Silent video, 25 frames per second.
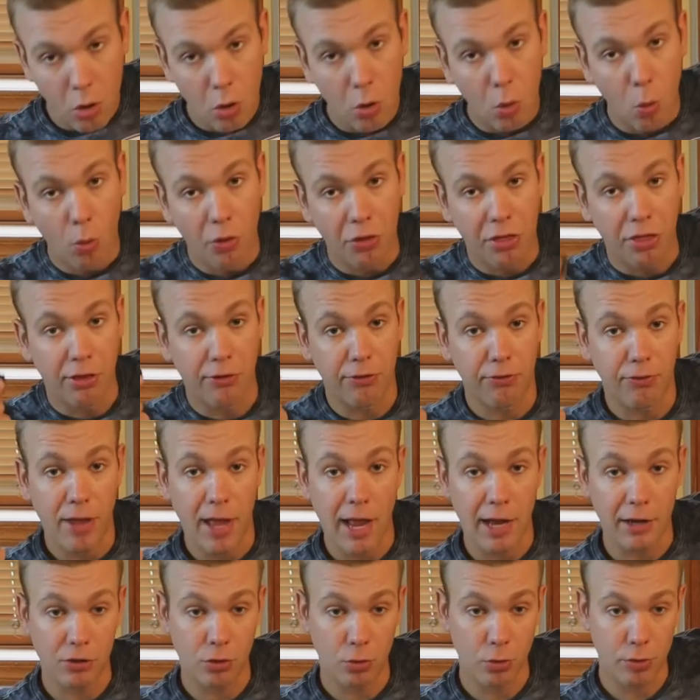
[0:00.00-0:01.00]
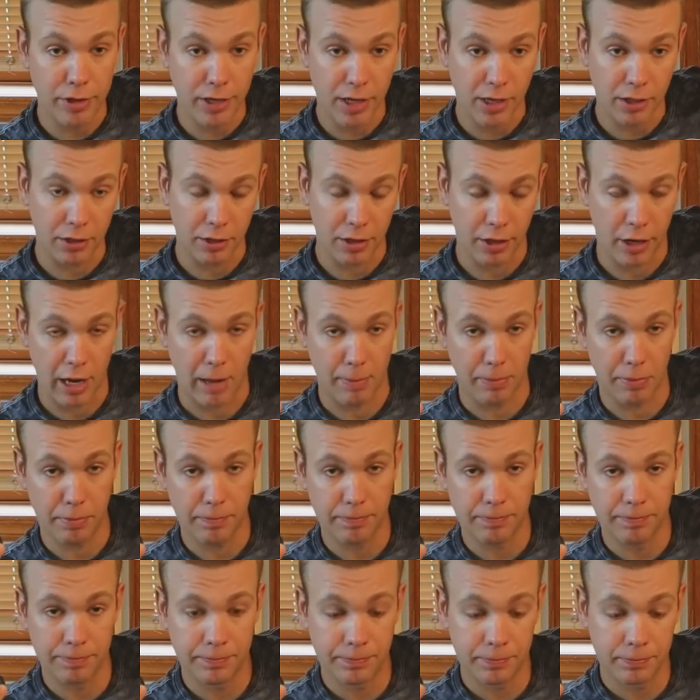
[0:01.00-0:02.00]
with the factory end cap.
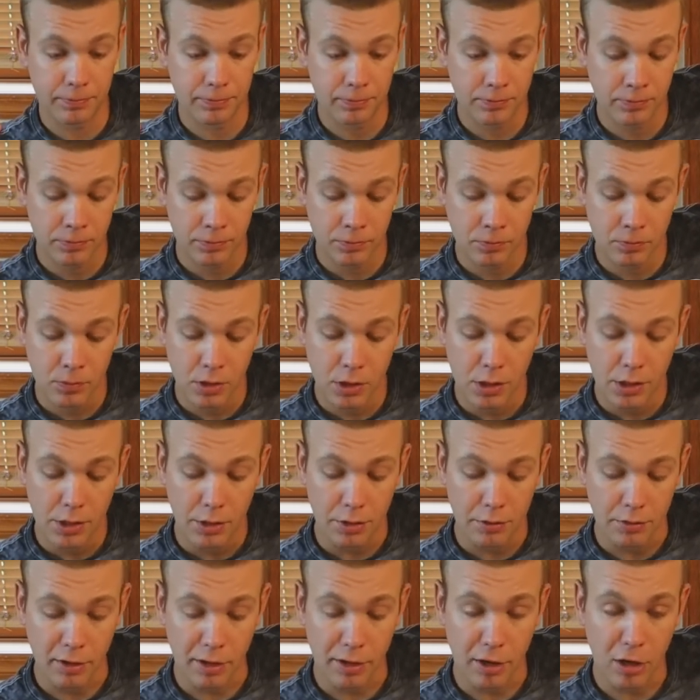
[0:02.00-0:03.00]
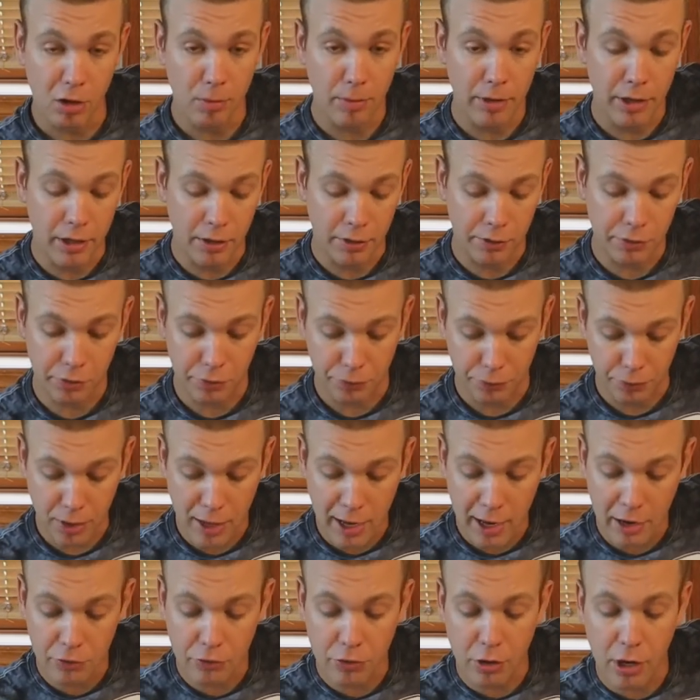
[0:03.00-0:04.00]
Dead Air makes
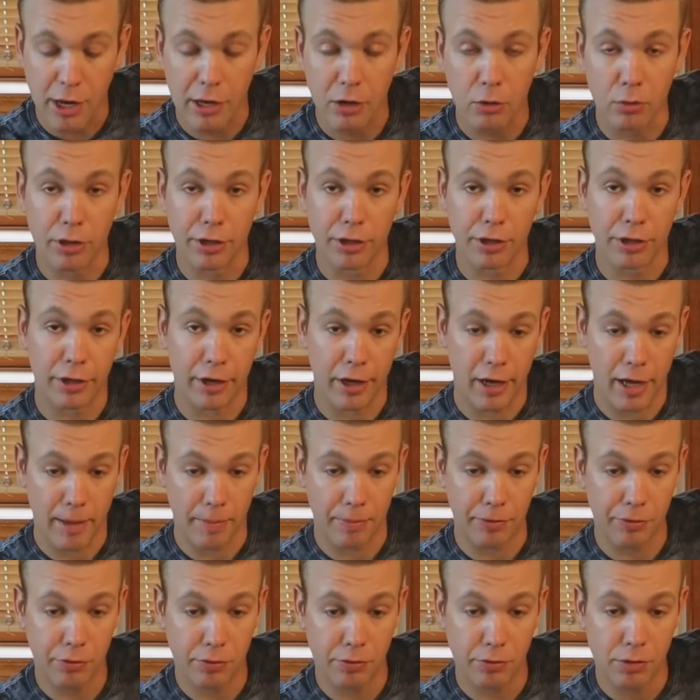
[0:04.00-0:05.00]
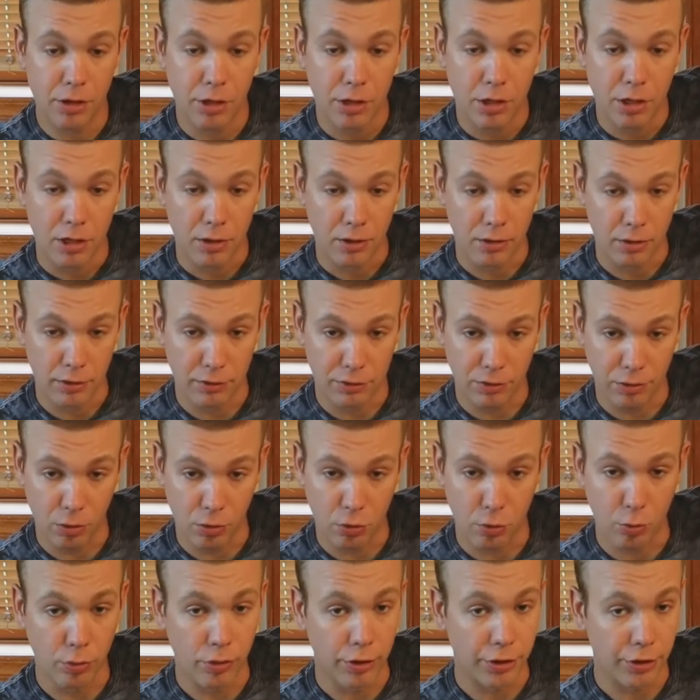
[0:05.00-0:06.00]
flash hider end caps, and these
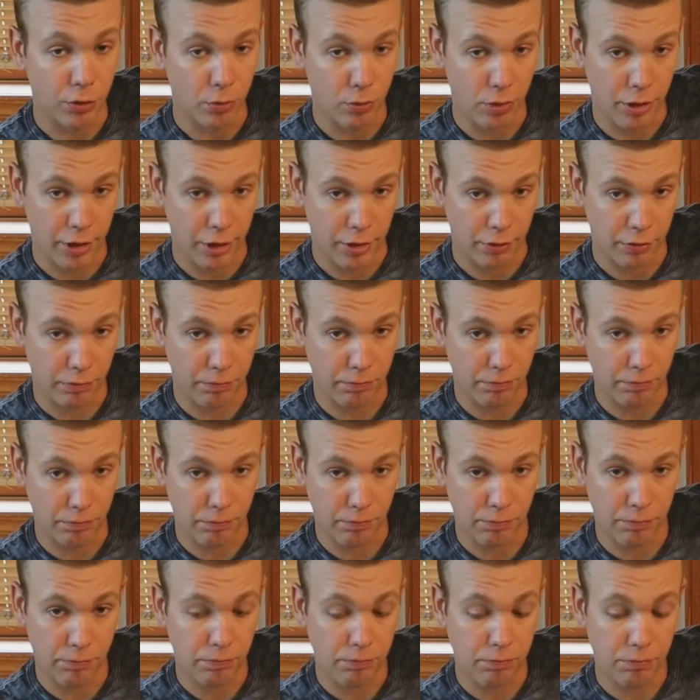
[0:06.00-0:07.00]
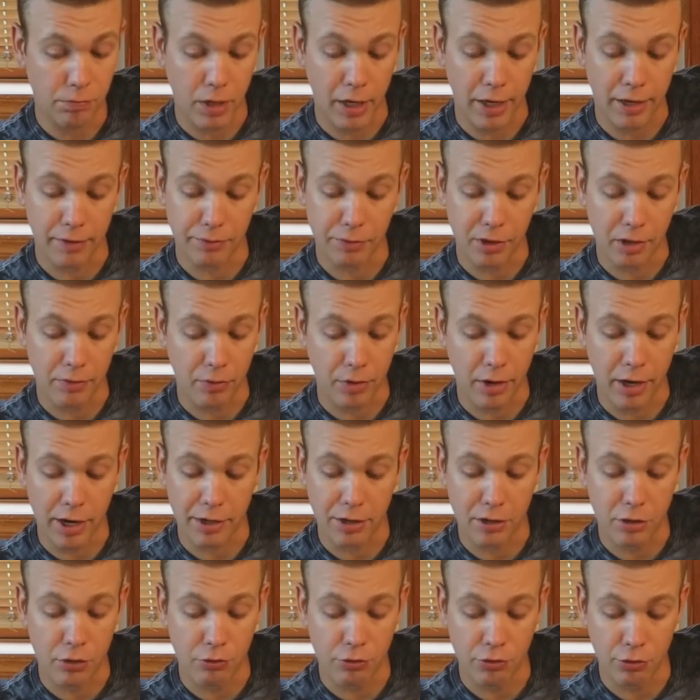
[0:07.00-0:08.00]
look really great. I have never had
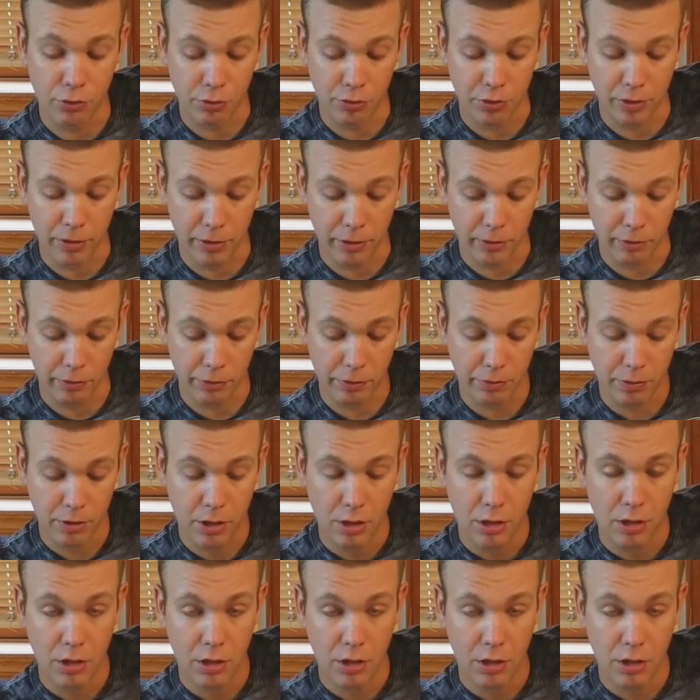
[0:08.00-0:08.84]
an issue with these.